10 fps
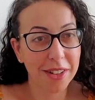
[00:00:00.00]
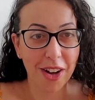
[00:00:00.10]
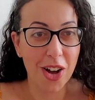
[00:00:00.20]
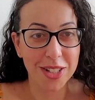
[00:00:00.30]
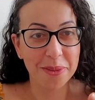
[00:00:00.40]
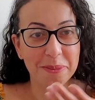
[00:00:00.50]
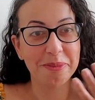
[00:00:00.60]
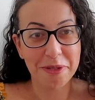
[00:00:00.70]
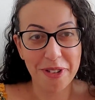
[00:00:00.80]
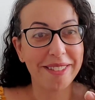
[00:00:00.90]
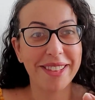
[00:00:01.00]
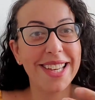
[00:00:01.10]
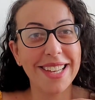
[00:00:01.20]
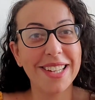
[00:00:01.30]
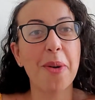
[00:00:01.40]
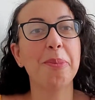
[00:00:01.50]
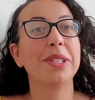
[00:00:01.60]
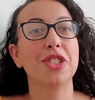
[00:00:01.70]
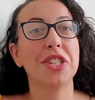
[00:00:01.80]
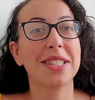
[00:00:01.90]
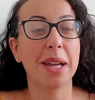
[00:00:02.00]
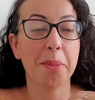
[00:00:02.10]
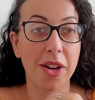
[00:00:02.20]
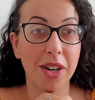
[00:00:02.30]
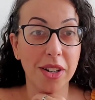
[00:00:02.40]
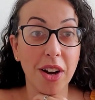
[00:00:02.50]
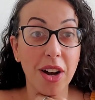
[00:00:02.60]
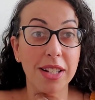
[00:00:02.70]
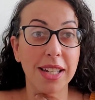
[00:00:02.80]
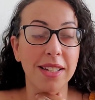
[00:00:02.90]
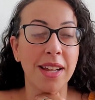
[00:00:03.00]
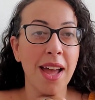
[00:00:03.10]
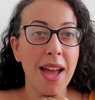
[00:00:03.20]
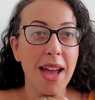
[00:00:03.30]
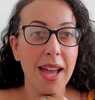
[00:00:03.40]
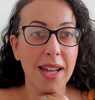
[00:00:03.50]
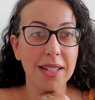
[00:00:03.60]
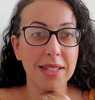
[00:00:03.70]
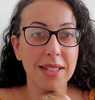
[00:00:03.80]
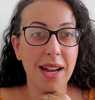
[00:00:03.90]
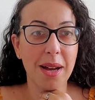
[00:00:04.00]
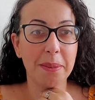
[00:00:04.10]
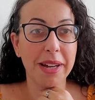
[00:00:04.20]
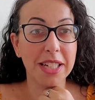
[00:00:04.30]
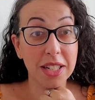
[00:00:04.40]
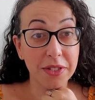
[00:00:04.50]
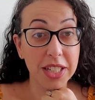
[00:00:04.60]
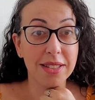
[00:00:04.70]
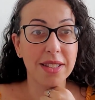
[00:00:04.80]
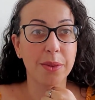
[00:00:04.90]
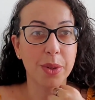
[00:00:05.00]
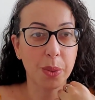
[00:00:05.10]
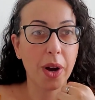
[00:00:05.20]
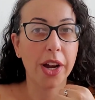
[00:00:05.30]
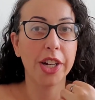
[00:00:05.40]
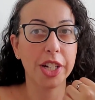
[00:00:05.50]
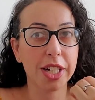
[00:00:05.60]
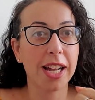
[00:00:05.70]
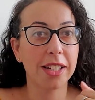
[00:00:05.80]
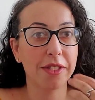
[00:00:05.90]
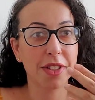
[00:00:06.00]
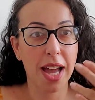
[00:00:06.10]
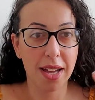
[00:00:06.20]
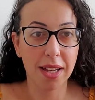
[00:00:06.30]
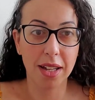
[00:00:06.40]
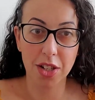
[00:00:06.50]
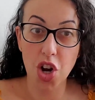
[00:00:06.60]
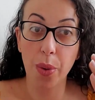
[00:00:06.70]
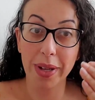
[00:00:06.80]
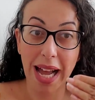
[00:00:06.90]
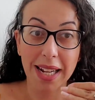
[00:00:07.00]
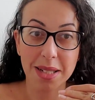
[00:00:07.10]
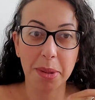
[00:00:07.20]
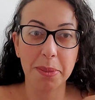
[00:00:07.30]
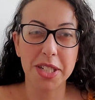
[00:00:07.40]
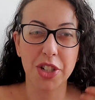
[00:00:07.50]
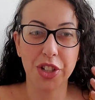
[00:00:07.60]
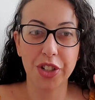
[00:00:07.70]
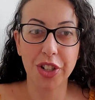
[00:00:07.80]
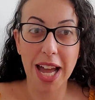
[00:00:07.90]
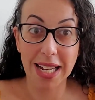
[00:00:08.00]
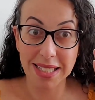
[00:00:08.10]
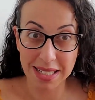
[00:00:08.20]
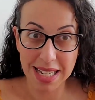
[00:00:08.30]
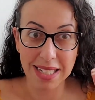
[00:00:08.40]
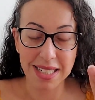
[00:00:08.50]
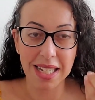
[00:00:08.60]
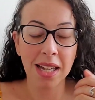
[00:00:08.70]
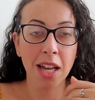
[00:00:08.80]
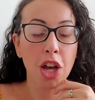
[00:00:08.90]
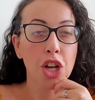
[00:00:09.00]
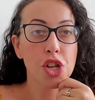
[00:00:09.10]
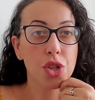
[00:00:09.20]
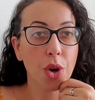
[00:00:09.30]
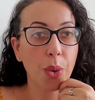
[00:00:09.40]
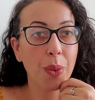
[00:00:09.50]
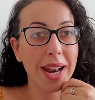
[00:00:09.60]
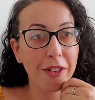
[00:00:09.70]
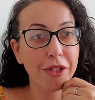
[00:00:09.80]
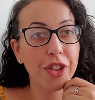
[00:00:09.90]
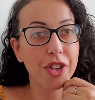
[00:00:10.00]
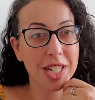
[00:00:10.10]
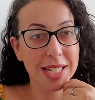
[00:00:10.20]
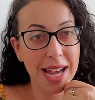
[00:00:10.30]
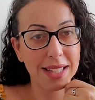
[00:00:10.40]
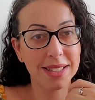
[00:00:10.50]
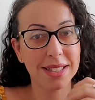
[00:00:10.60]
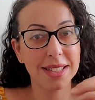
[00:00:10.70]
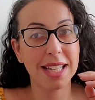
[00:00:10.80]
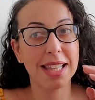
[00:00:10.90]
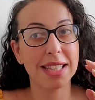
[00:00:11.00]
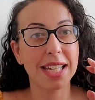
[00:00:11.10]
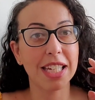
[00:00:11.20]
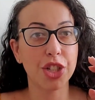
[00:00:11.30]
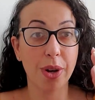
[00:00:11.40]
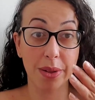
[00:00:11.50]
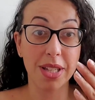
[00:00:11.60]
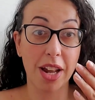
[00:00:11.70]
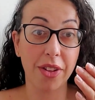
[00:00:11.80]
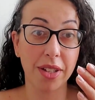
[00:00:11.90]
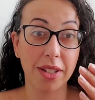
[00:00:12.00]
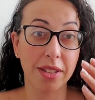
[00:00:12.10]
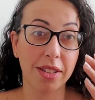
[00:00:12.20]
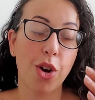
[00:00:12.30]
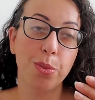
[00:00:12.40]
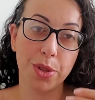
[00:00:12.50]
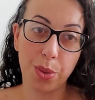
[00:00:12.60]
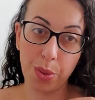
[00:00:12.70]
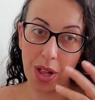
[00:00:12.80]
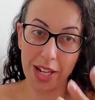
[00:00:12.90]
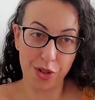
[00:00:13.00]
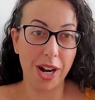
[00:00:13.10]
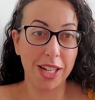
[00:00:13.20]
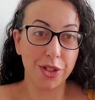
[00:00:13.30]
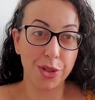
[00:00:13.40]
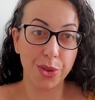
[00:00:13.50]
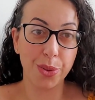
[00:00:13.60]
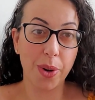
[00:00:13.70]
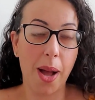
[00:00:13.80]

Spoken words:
awesome, friendly competitions like Maharagan and activities that require kind of like knowing academic material and testing. So whenever there's a test that they can do outside of the homeschool, I try to